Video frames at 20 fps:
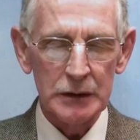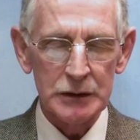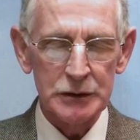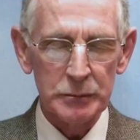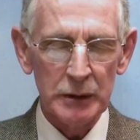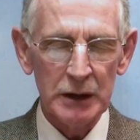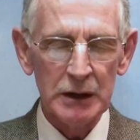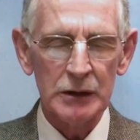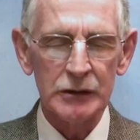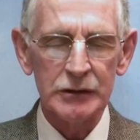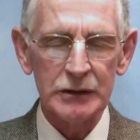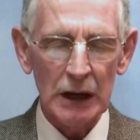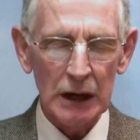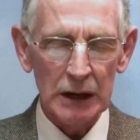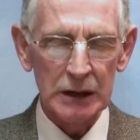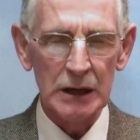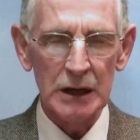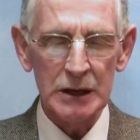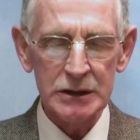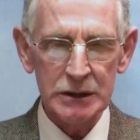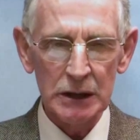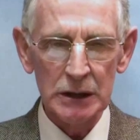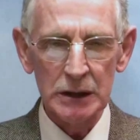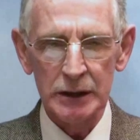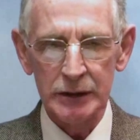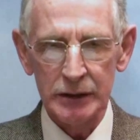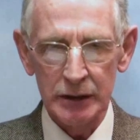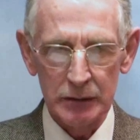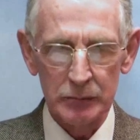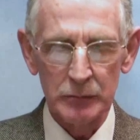Spain has got an
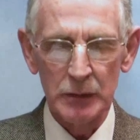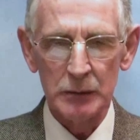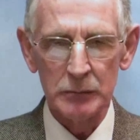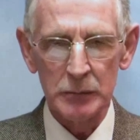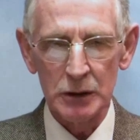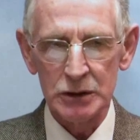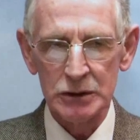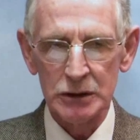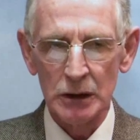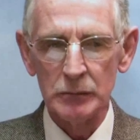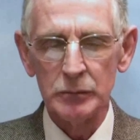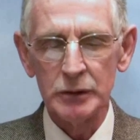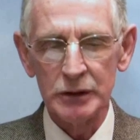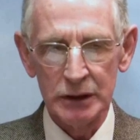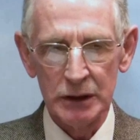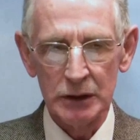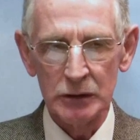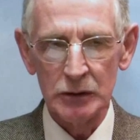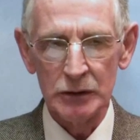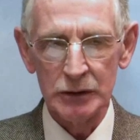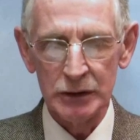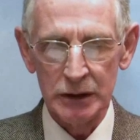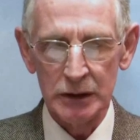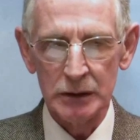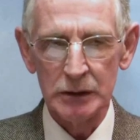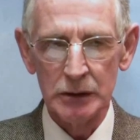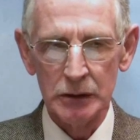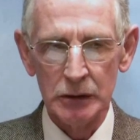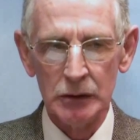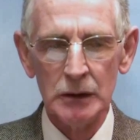escalating membership year on
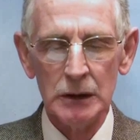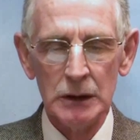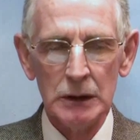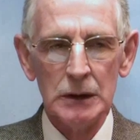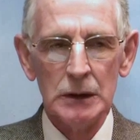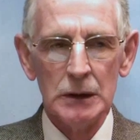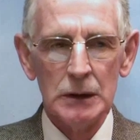year now,